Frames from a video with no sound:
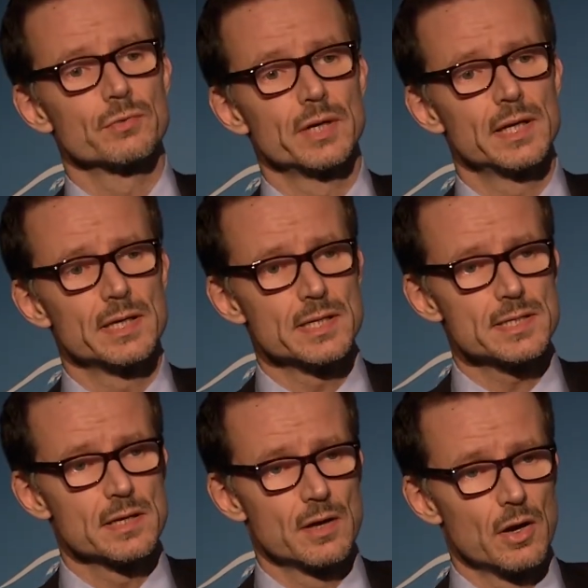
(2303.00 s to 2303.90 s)
really
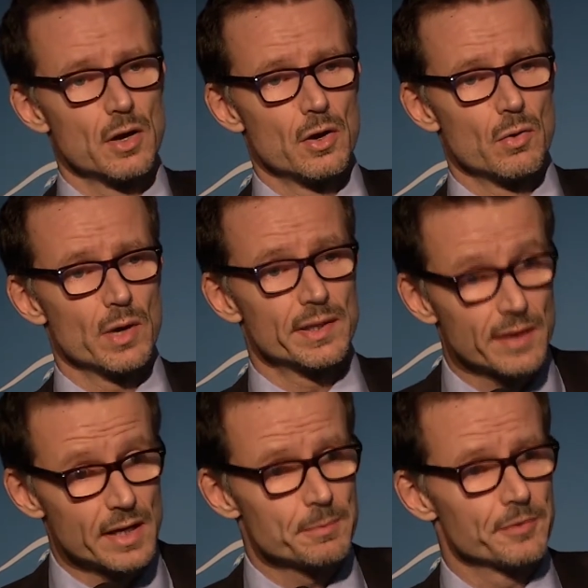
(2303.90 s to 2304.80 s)
is, what
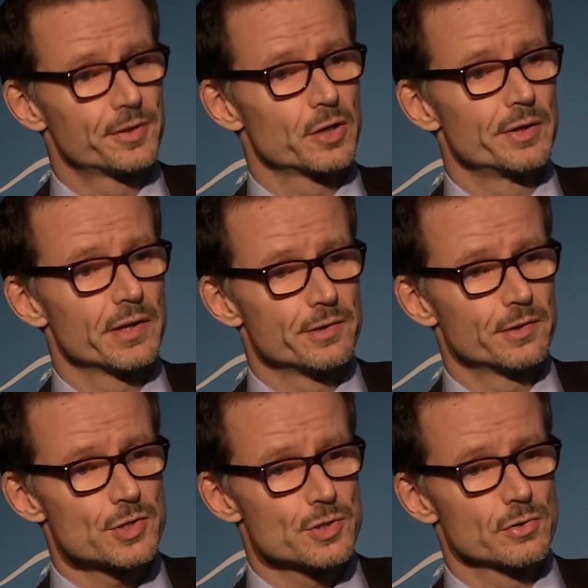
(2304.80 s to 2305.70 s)
type of
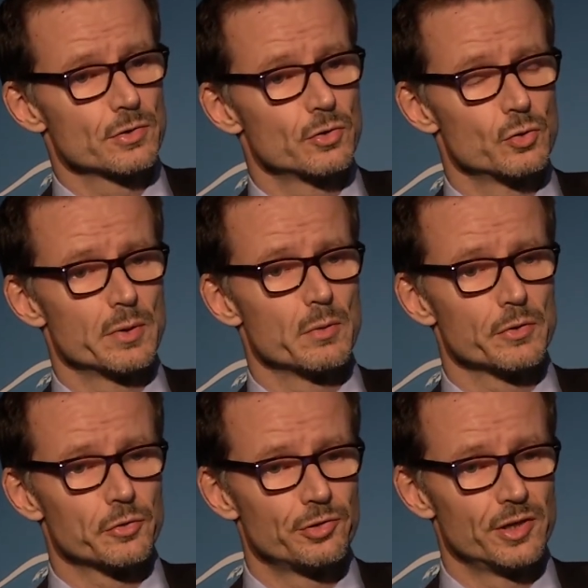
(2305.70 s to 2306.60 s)
securitization do we
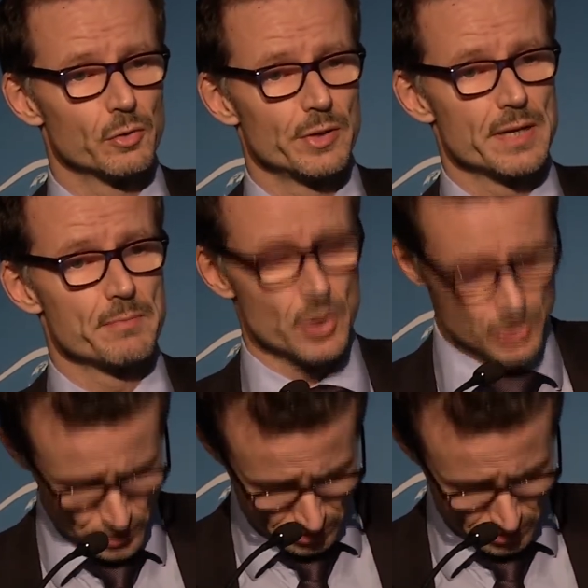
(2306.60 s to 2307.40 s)
want to see re-emerge?